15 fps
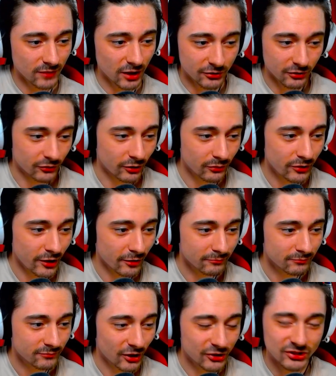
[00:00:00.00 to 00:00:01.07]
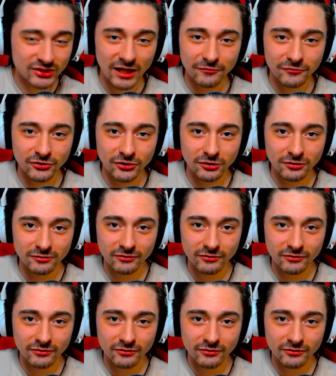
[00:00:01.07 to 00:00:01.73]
don't know yet. I just have to